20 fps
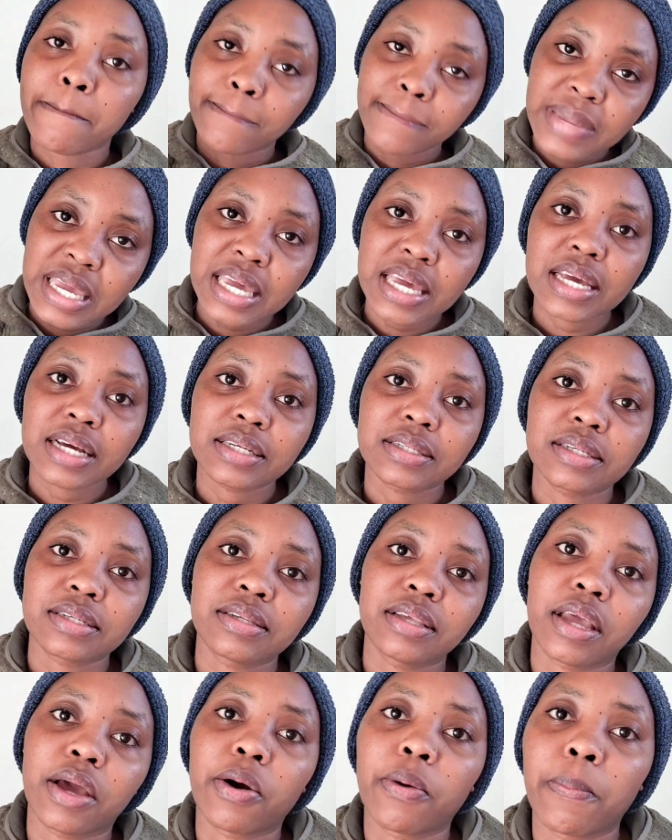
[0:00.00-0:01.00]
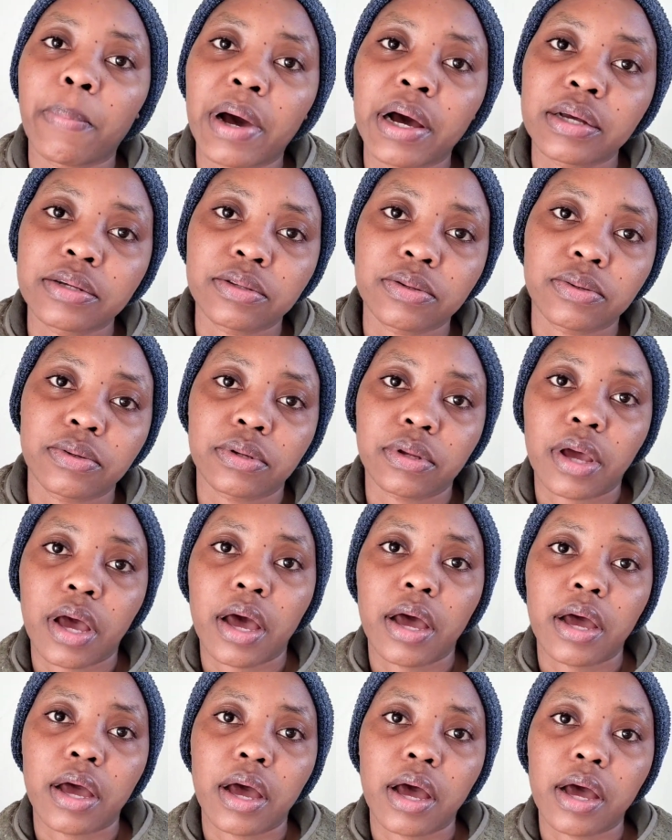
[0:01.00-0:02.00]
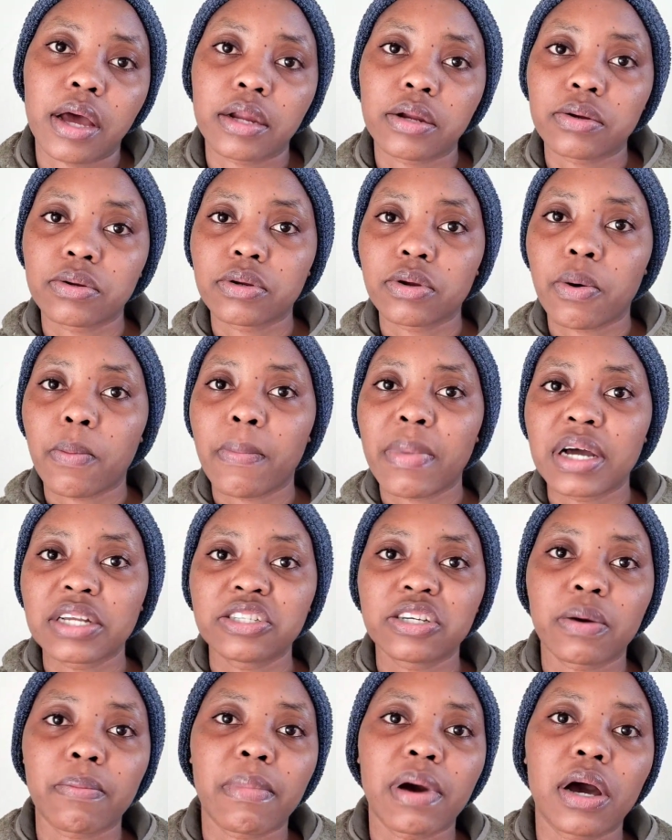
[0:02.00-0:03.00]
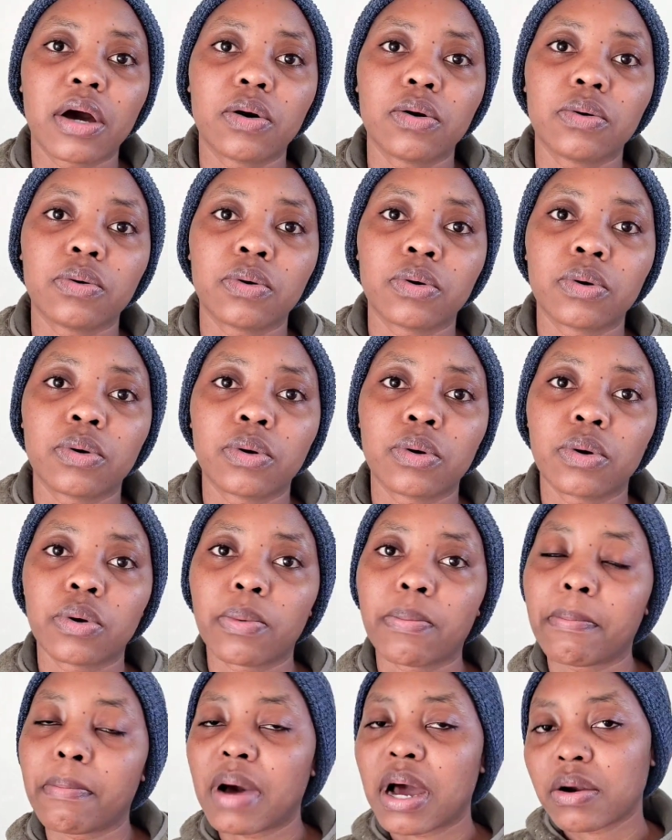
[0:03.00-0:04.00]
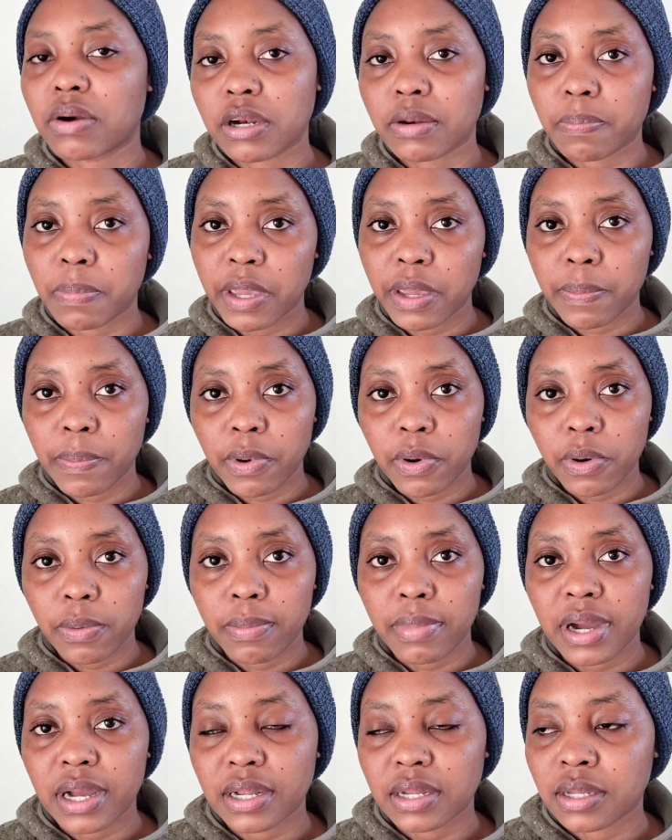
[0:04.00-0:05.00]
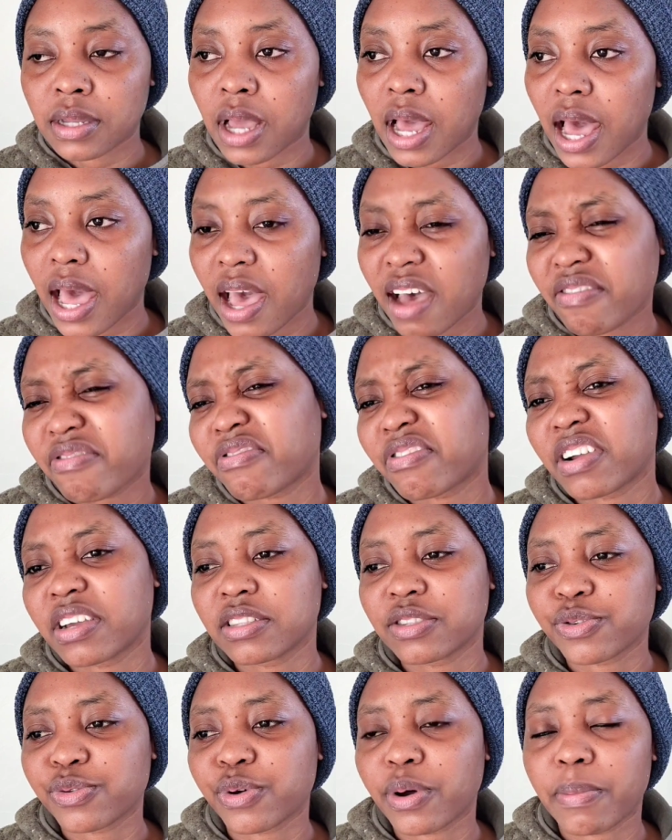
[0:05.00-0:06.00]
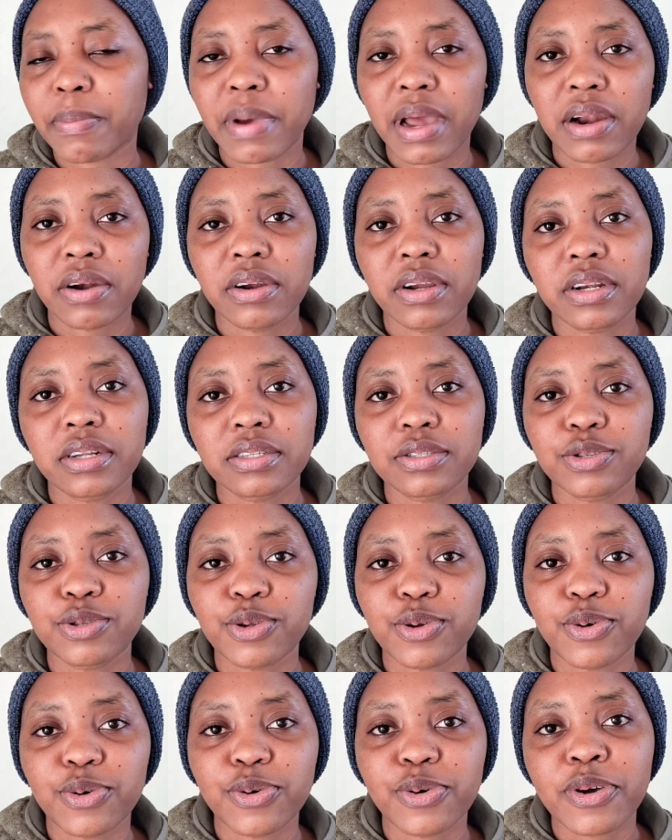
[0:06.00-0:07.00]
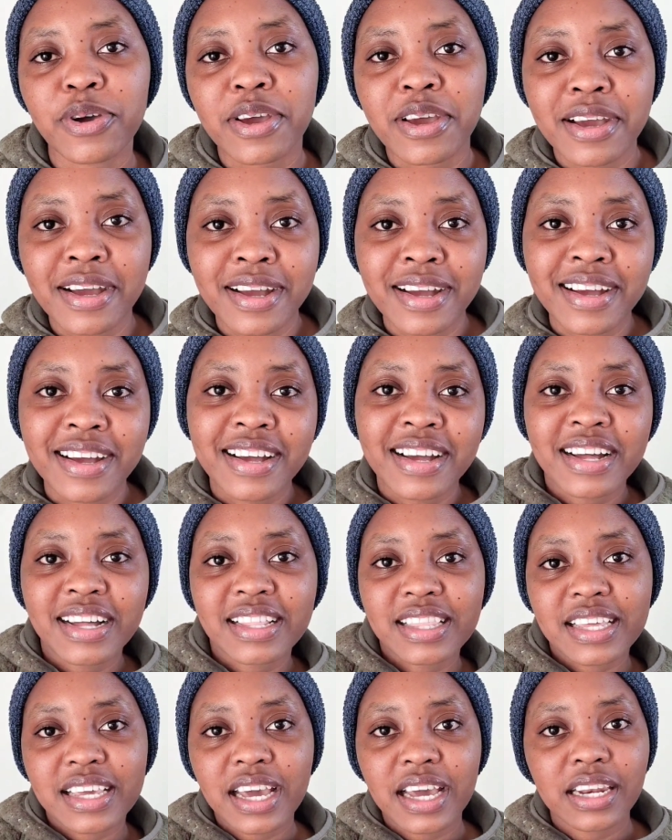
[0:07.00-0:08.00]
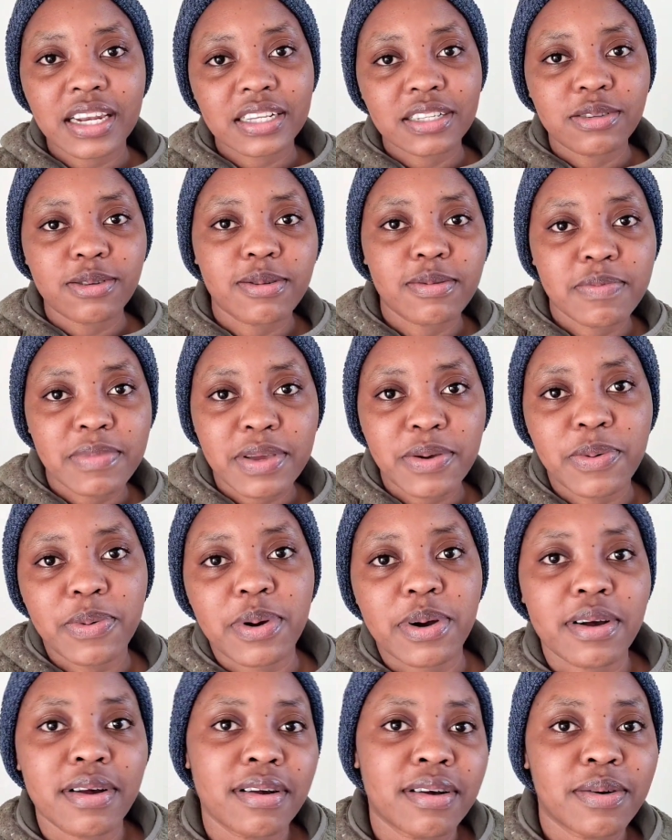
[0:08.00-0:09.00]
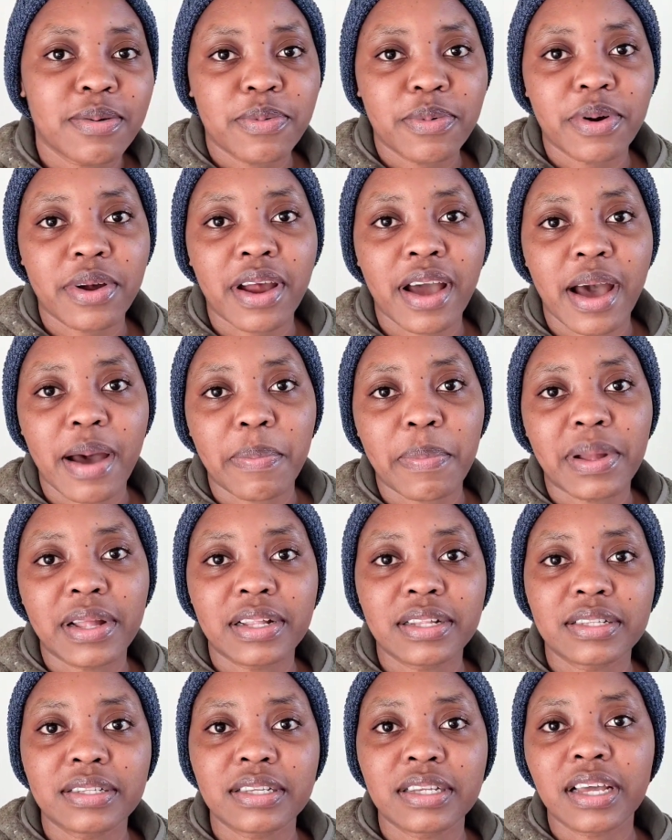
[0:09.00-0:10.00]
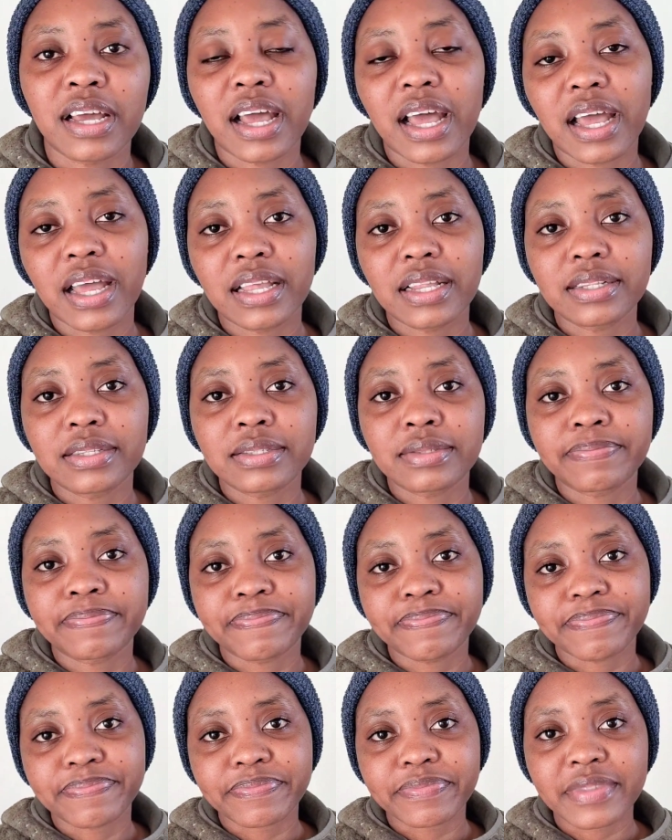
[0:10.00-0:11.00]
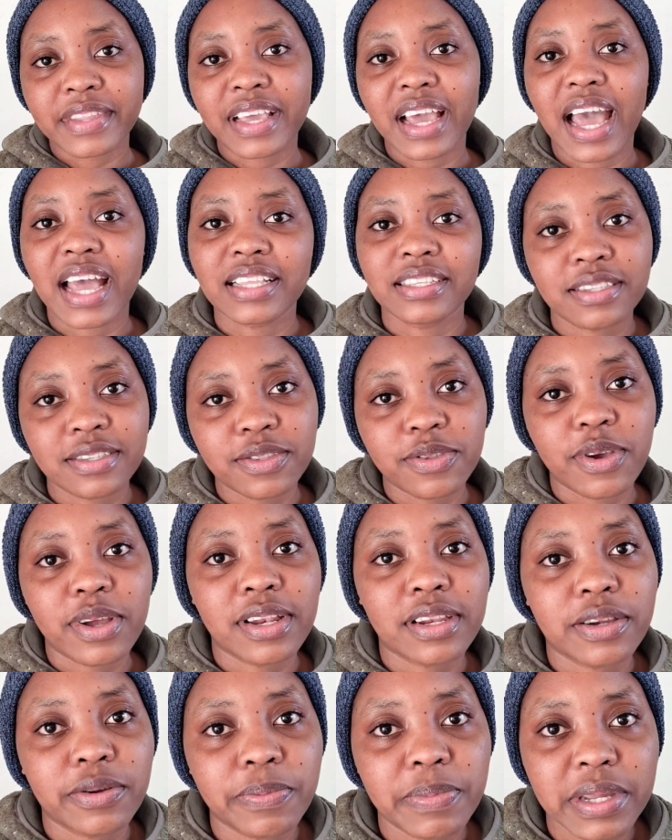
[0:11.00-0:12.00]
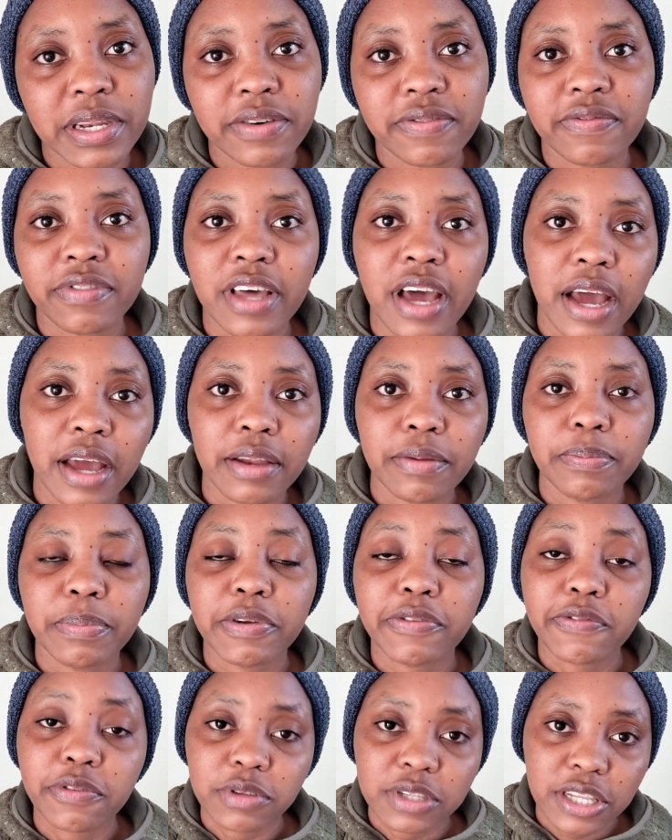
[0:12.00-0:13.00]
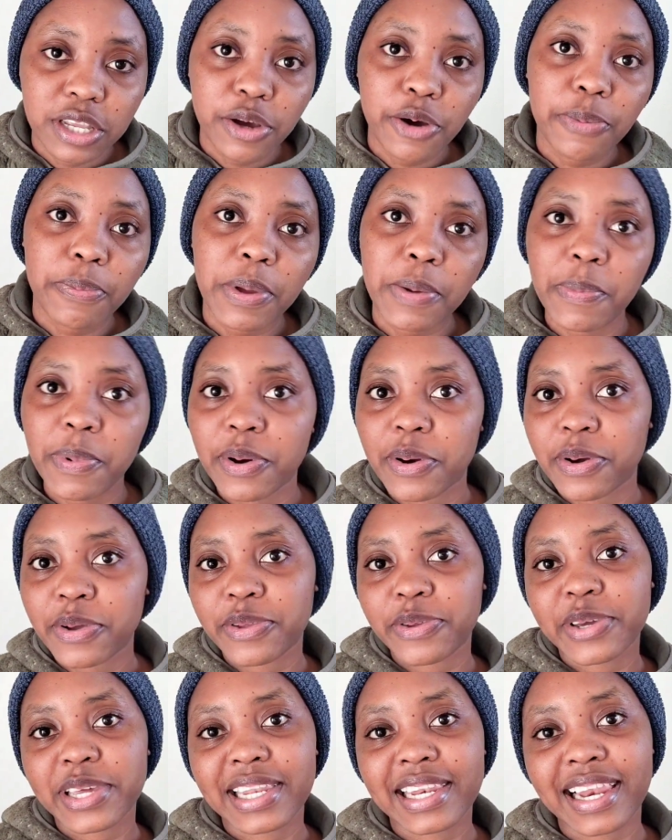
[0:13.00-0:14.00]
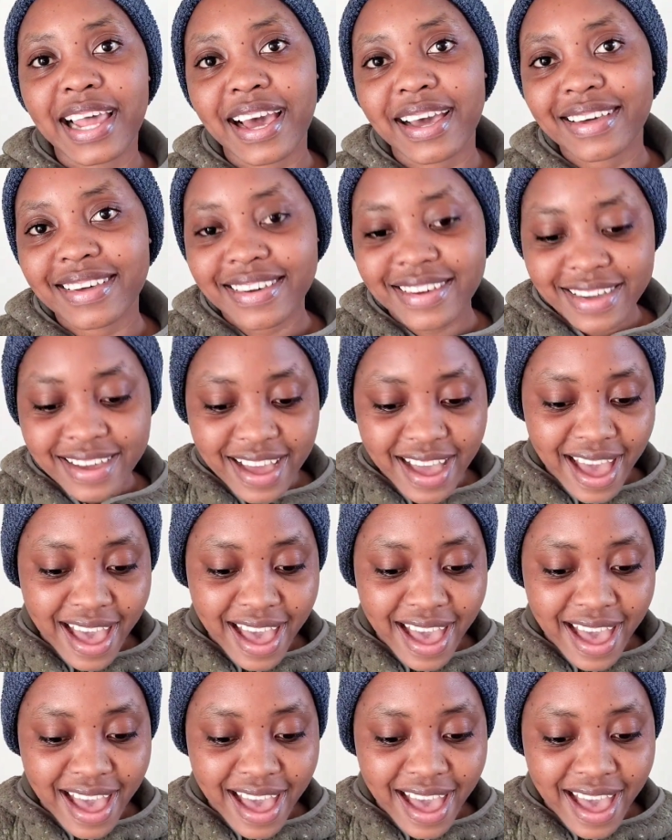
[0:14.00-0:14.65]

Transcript: me as a single person, I don't know much about married people, but I have friends who are married, so they kind of told me what happened, and I just know a little bit of that. But for single people, you're in luck.